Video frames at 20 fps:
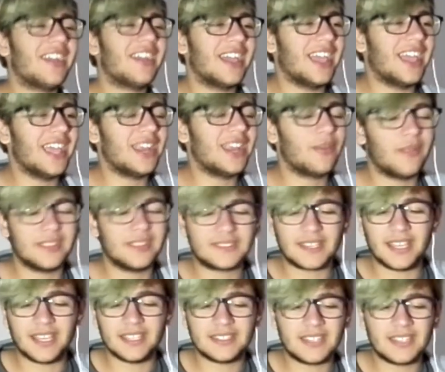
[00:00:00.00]
okay, anyways
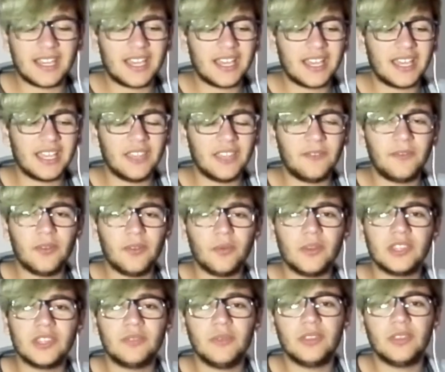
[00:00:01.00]
guys, uh, if you
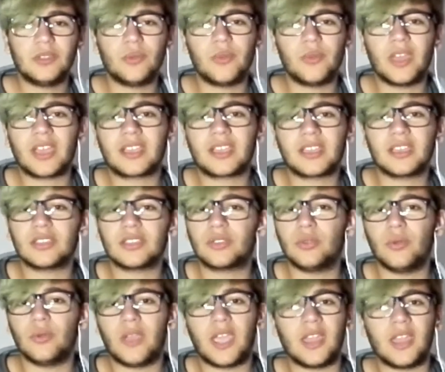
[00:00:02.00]
want me to react
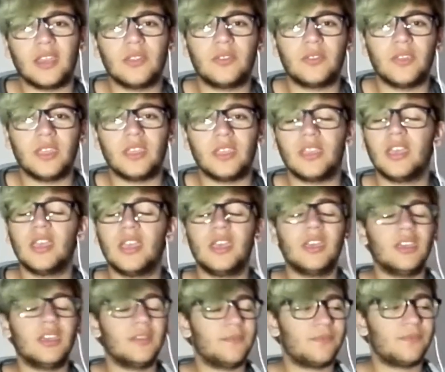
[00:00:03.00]
to anything,
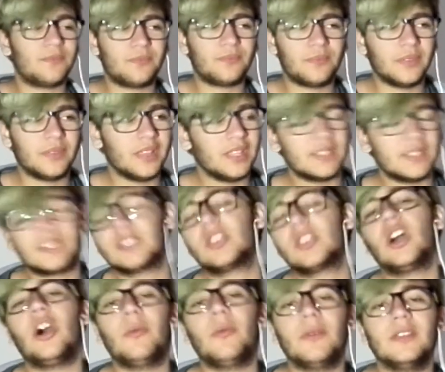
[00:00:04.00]
please
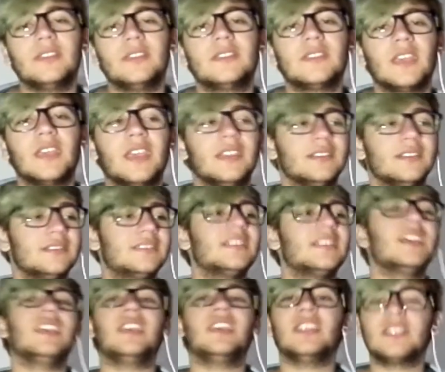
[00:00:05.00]
comment and
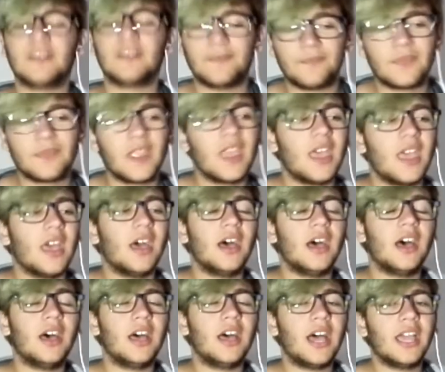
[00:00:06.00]
say it
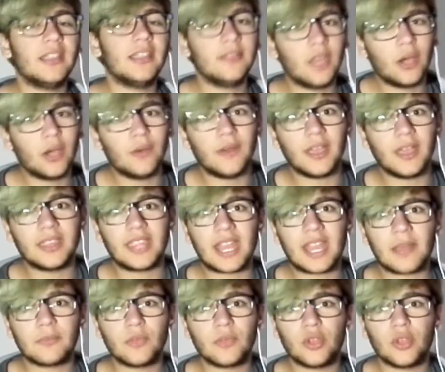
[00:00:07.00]
uh, I know that
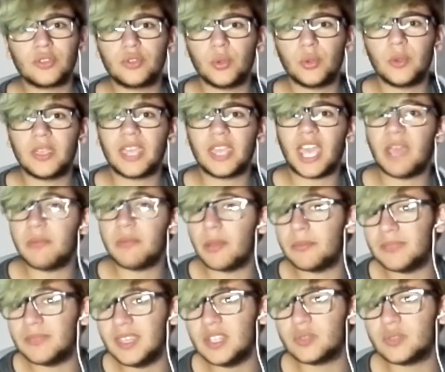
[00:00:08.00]
I'm not doing
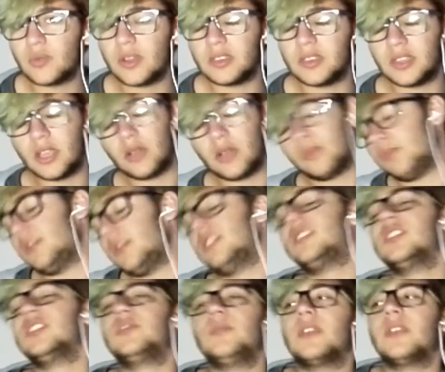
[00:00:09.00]
MMDs right now. It's
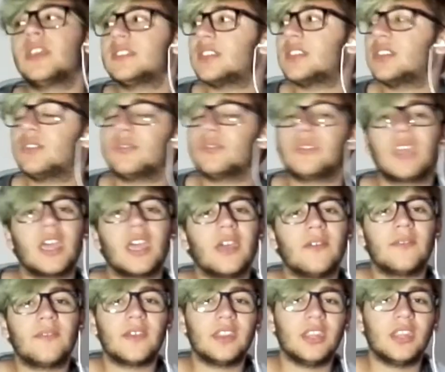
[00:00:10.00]
just because I don't
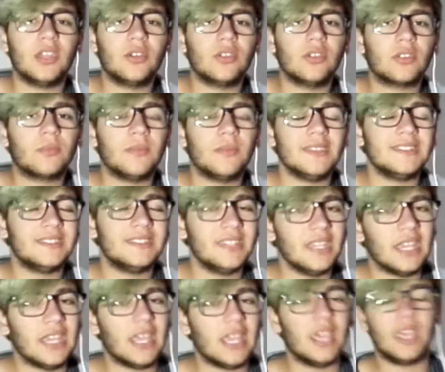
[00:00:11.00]
have any good
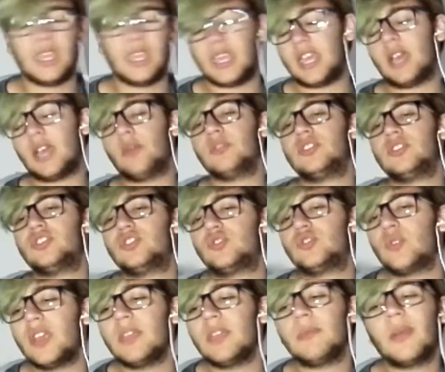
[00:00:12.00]
PC. I was
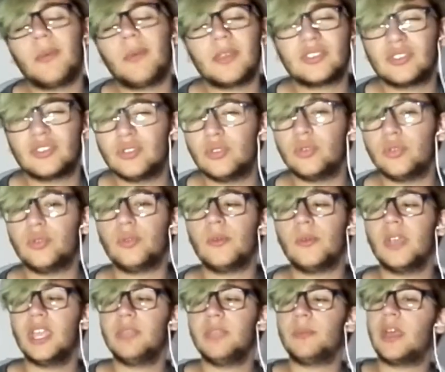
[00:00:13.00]
trying my best to do
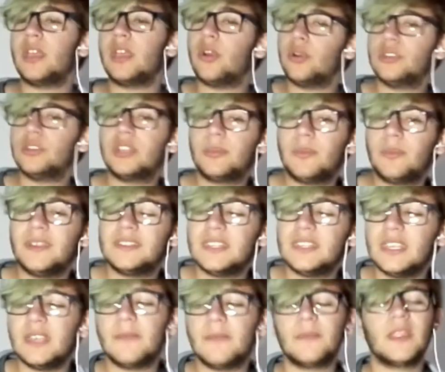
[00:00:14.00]
in my older
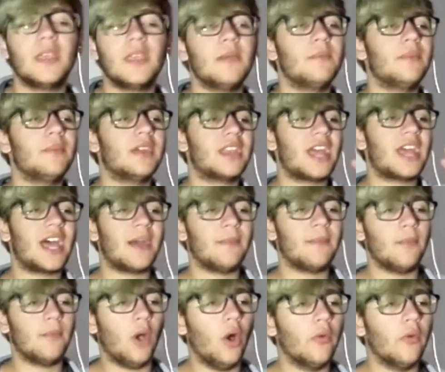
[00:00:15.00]
PC, but
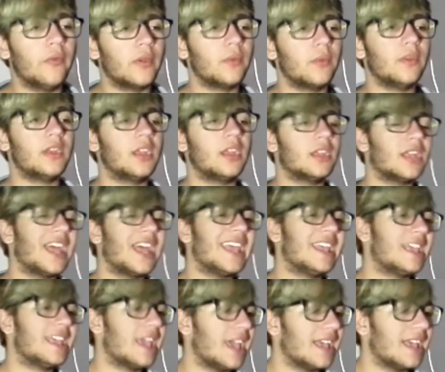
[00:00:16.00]
I'm over with it. I
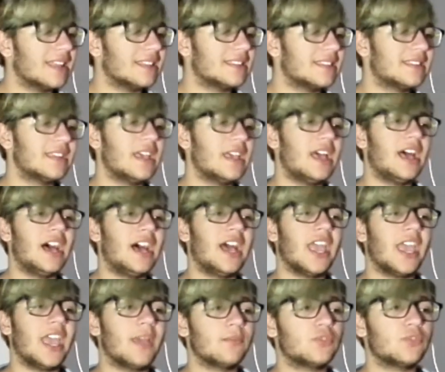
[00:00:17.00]
can't. I
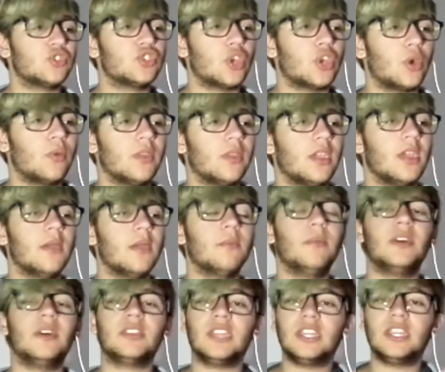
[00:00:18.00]
am sorry,
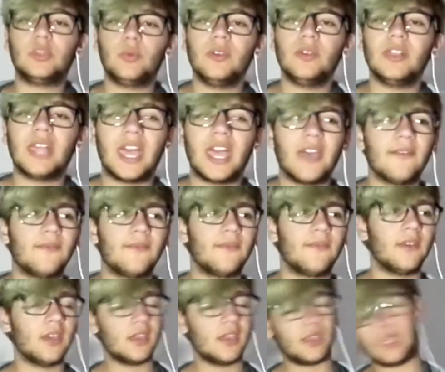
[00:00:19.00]
but it will have
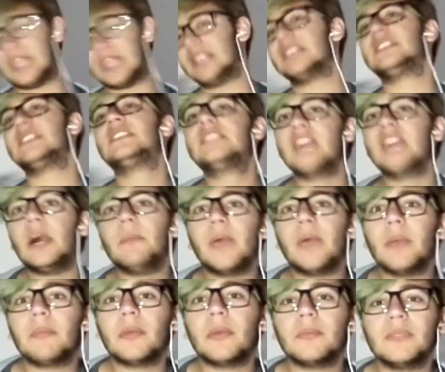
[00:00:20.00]
some
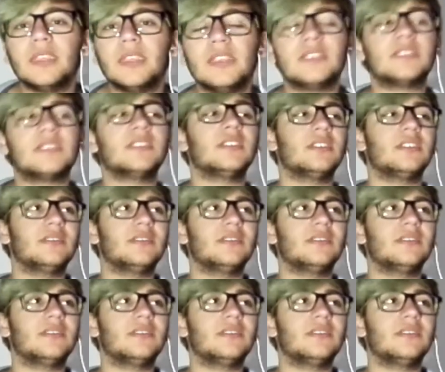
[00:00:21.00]
MMDs